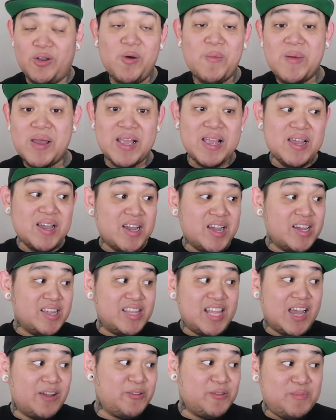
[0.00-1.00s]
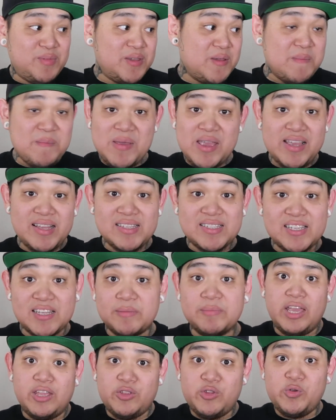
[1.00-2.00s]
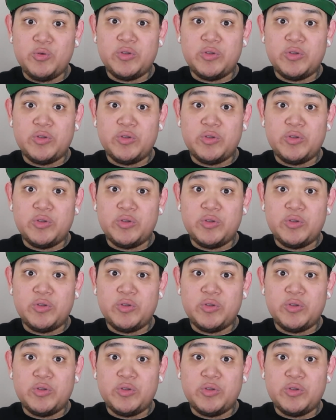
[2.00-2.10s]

oh my God, that would be amazing. And